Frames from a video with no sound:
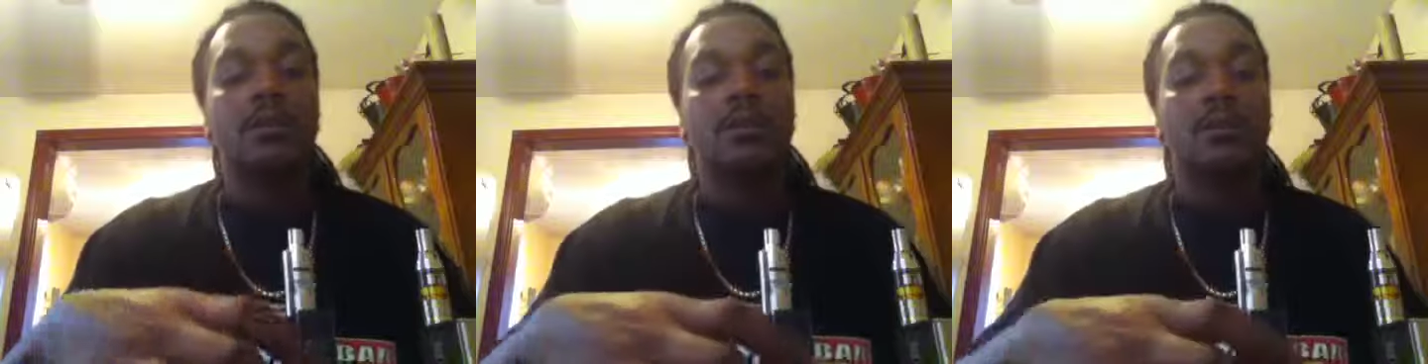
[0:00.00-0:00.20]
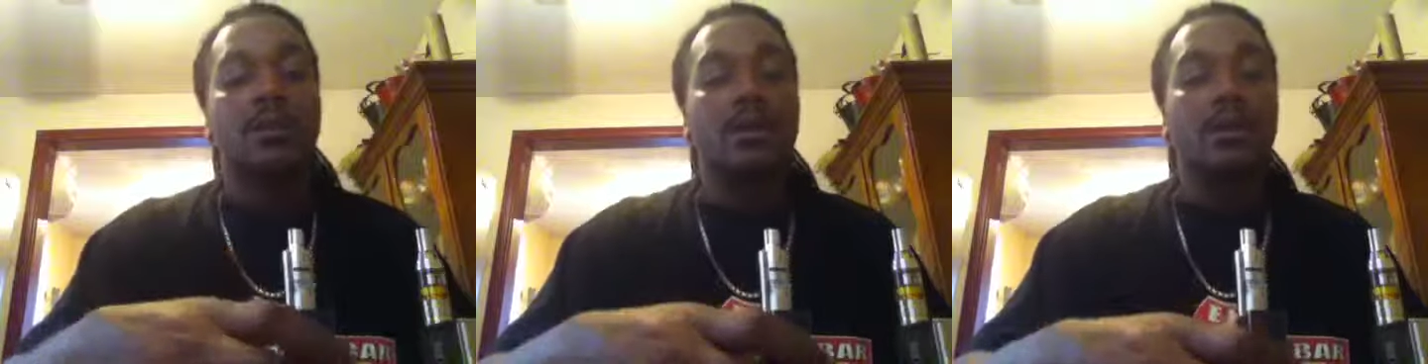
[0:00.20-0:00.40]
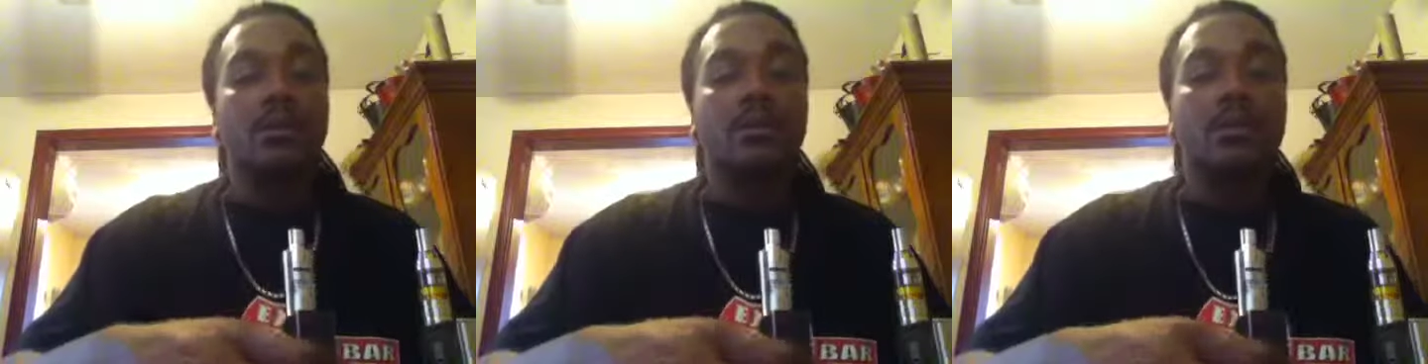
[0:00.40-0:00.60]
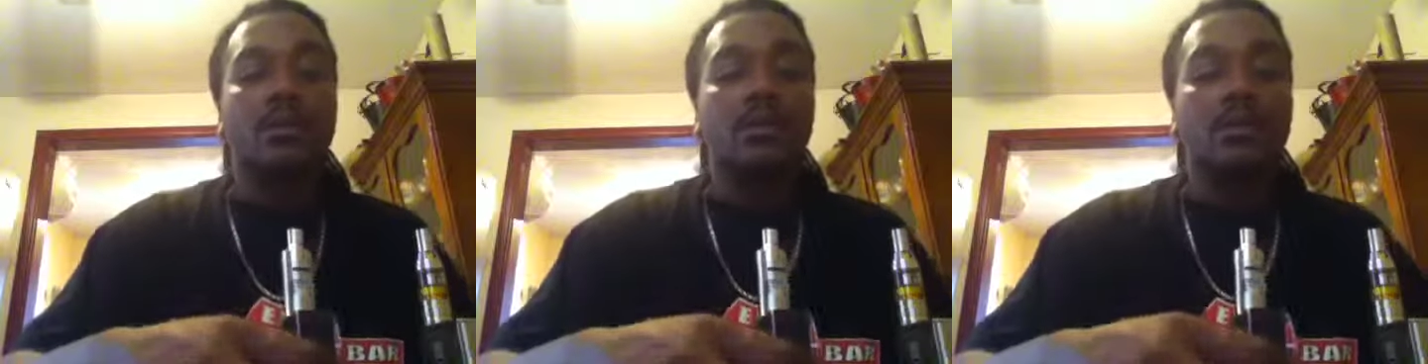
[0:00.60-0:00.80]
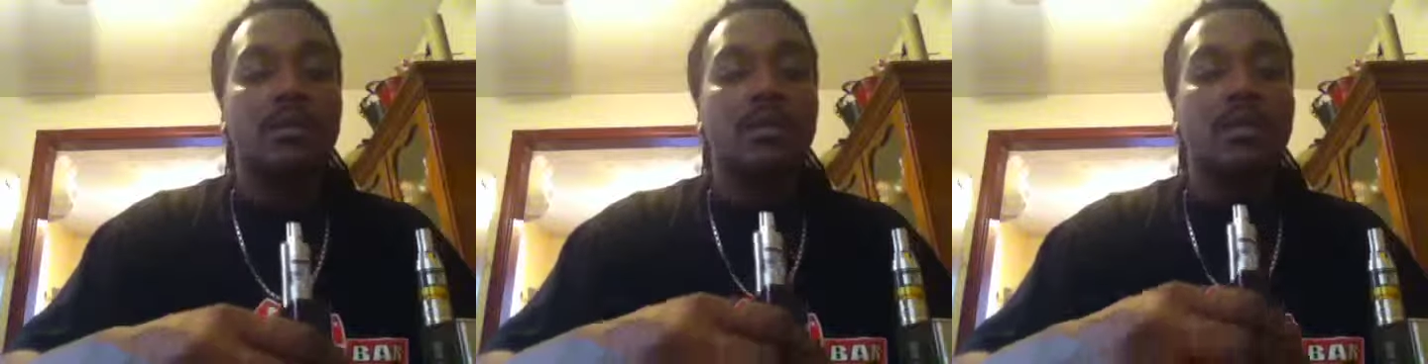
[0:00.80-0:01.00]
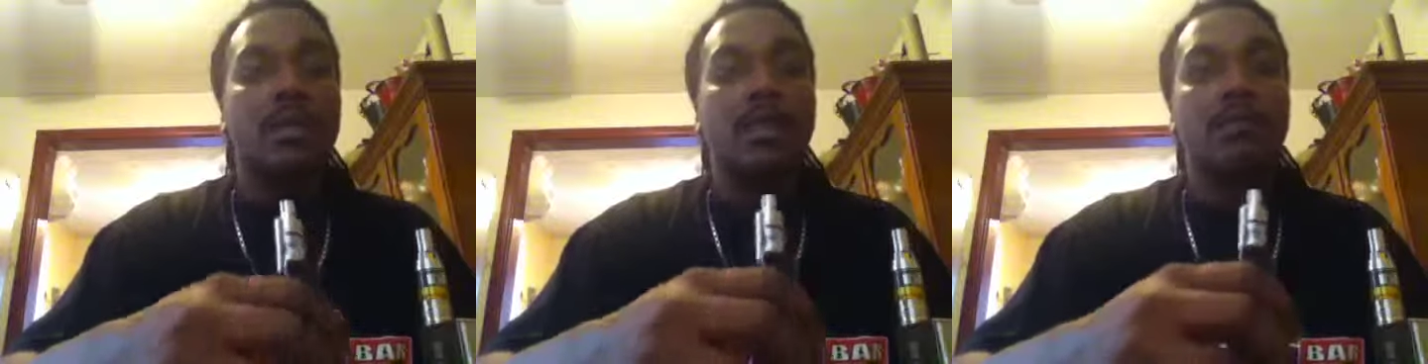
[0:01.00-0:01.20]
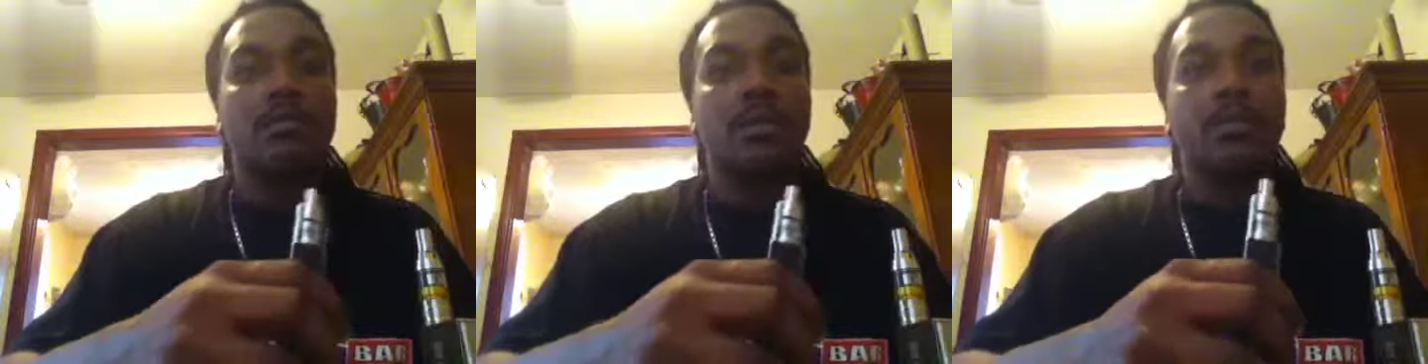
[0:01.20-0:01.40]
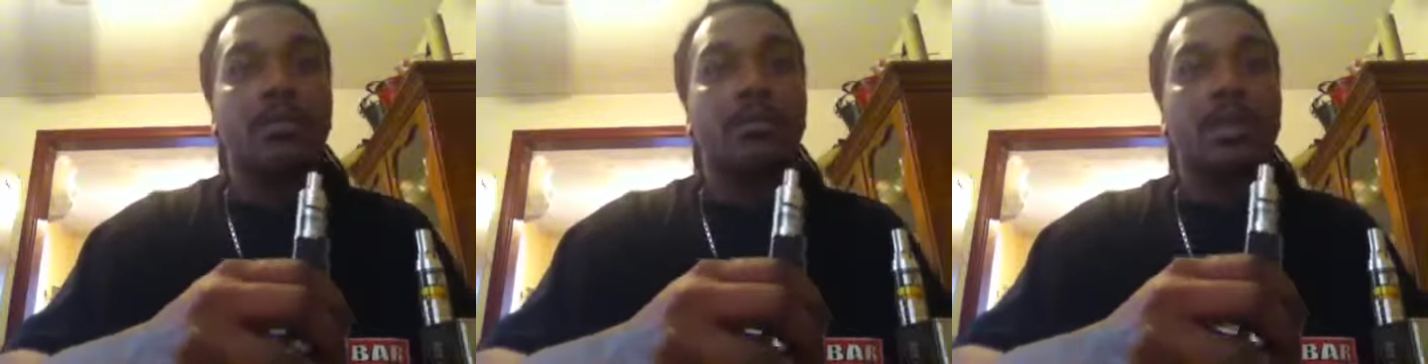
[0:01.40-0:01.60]
You know, a lot of
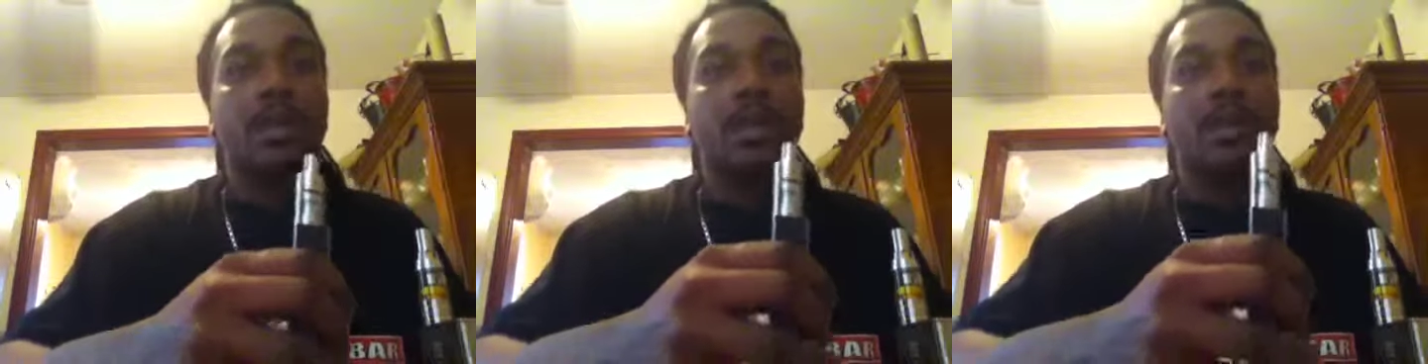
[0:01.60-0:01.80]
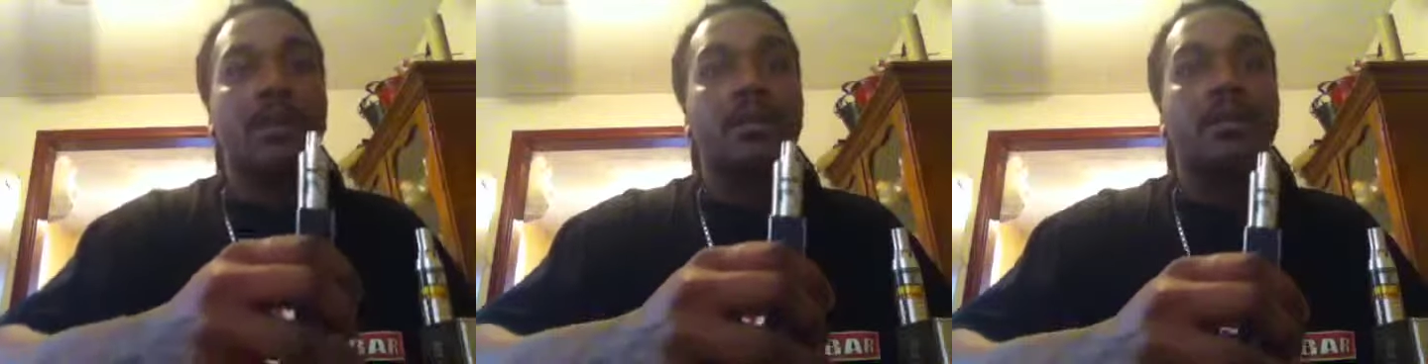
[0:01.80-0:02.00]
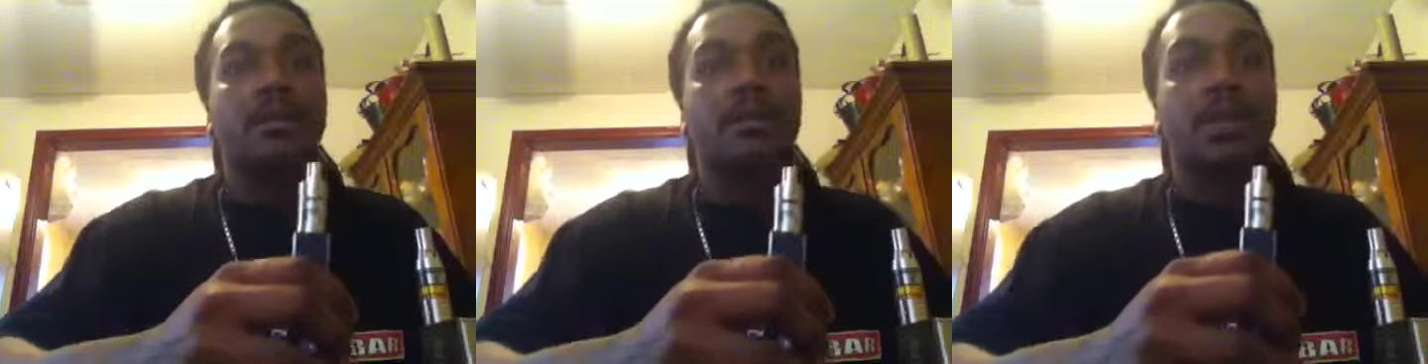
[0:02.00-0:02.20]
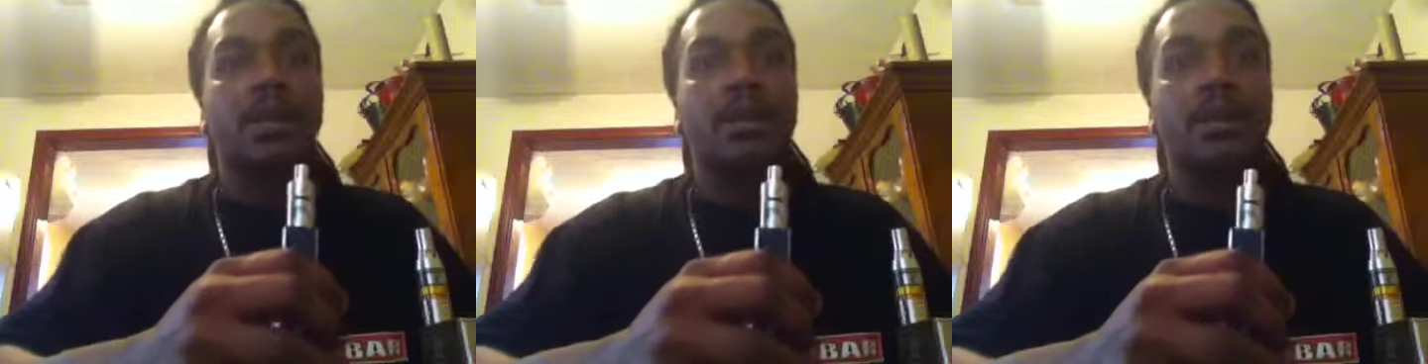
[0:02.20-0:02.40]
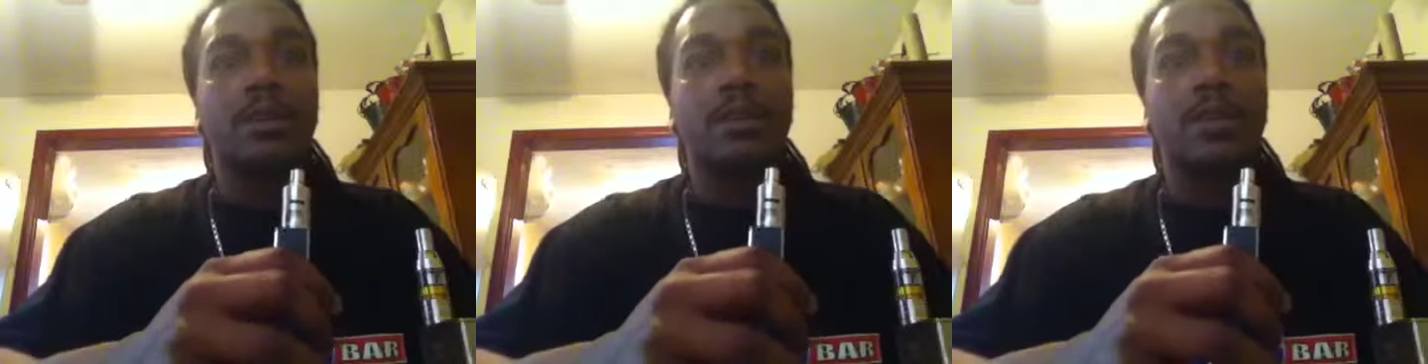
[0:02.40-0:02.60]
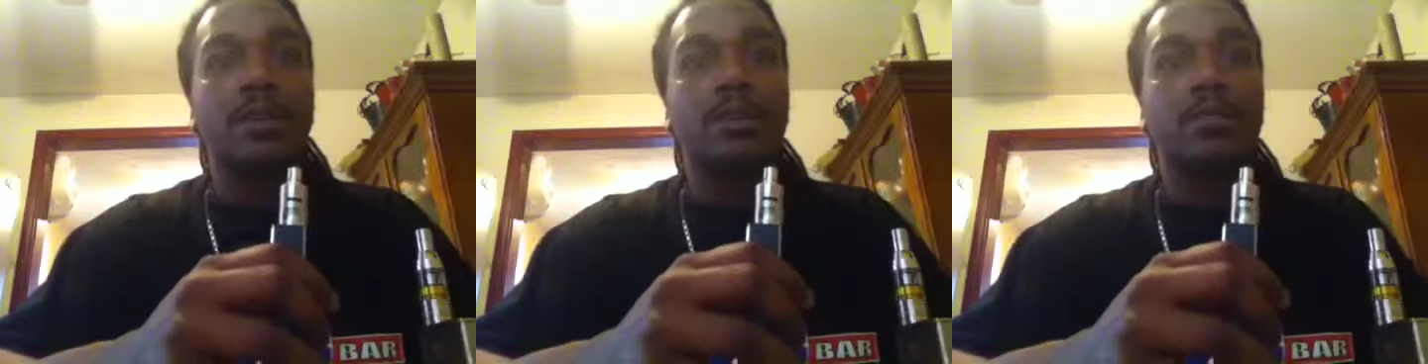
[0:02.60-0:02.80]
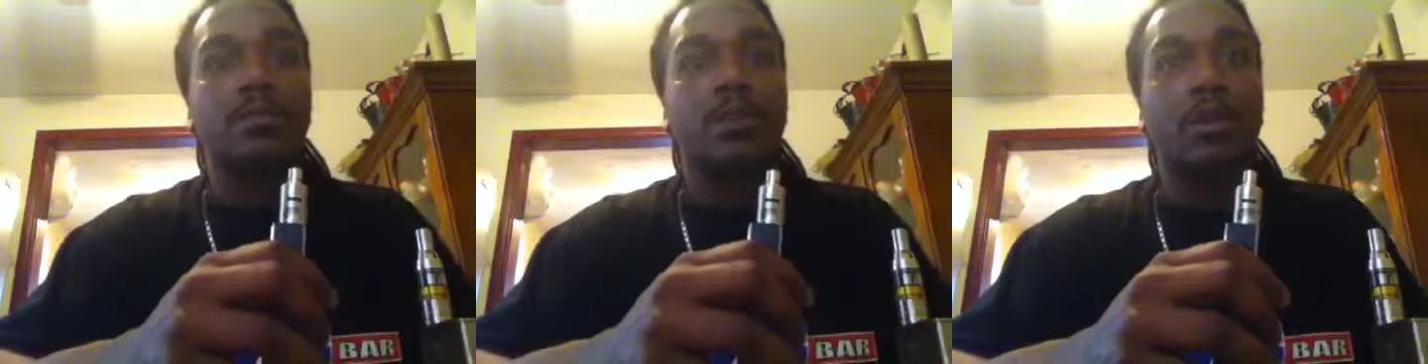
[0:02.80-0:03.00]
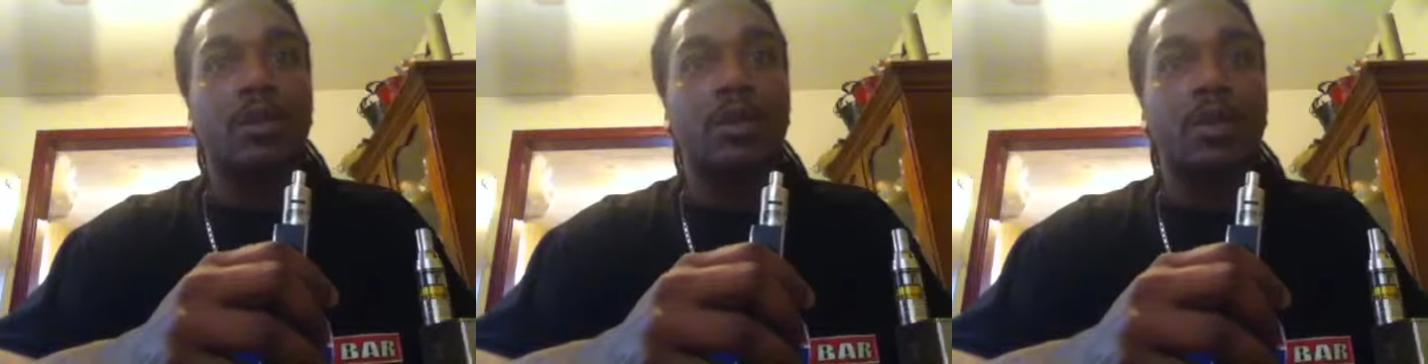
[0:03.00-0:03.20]
people like taking the tanks
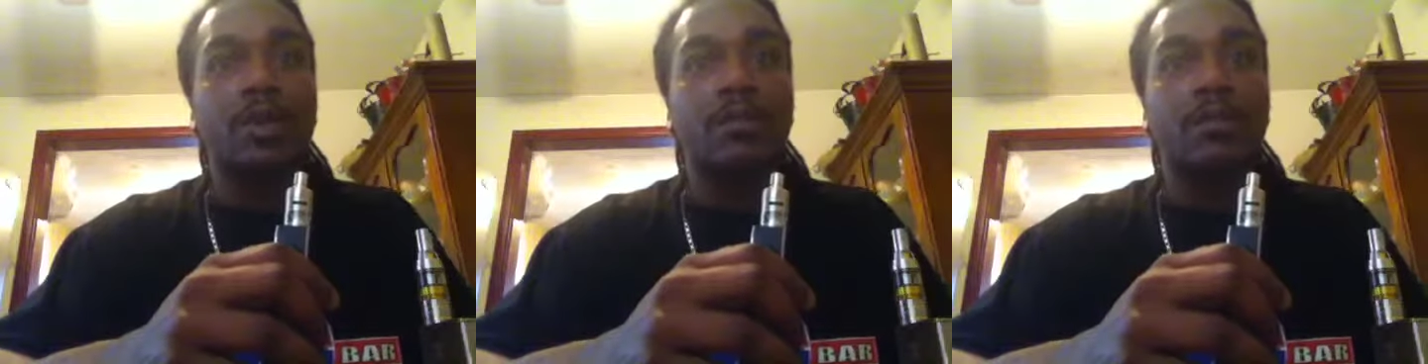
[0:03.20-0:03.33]
apart,